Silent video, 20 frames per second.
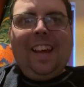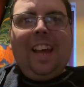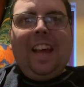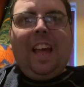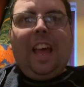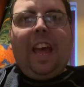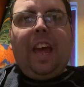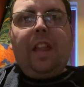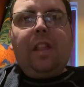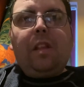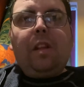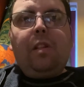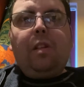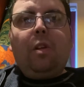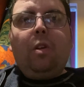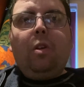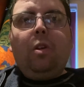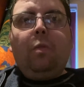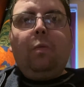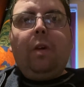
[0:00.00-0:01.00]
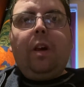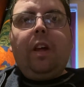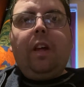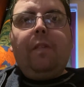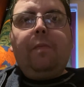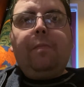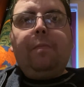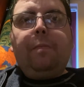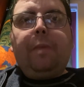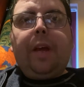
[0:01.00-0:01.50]
It's to do
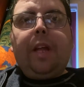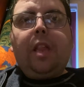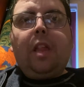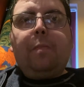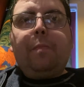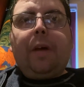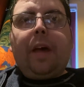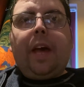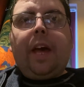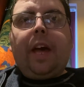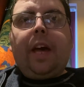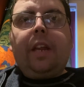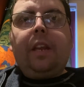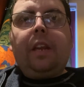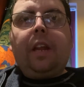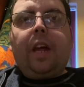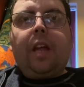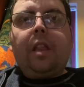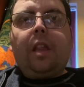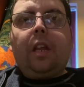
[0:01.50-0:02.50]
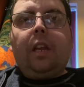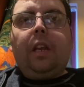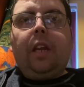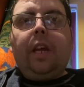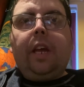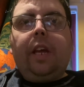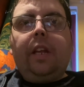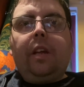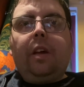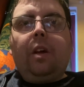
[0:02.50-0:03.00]
with Peter Pan as a
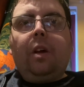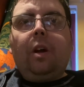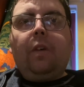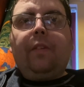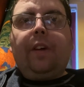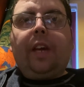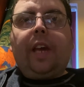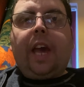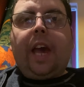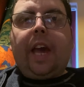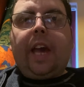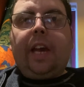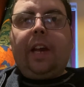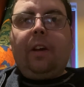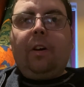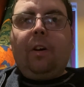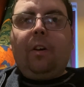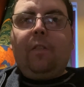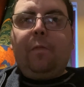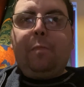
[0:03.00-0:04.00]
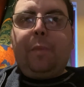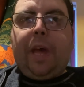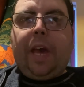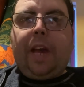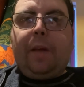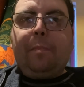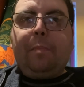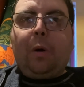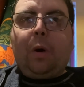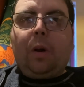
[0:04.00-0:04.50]
leader of a gang of
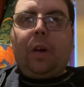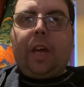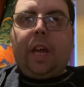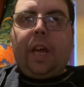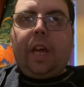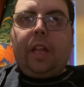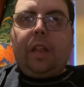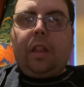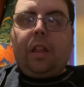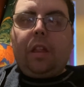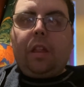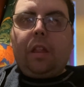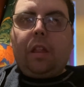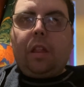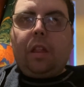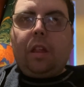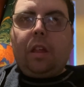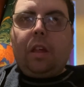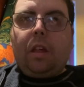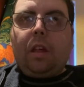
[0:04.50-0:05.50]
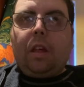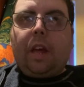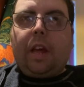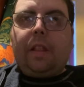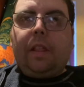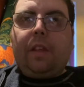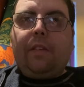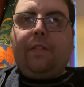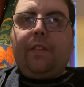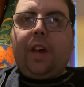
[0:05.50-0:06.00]
pickpockets
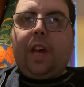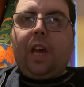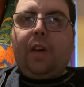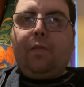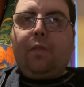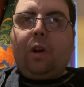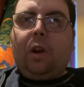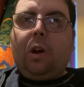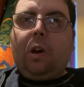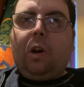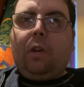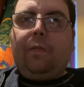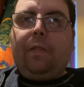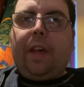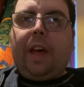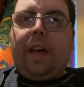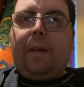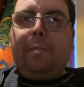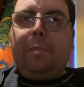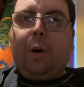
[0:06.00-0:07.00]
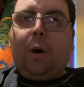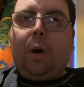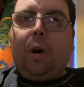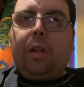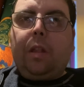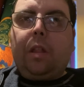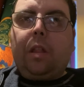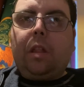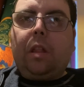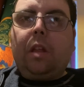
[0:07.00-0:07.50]
and the favourite of their
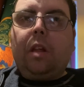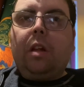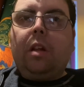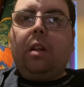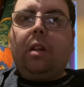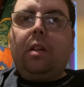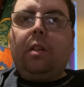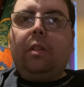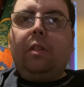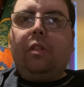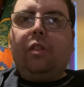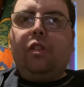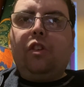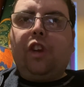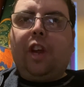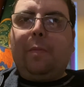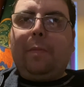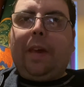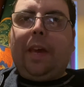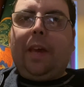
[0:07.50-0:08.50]
boss, Jimmy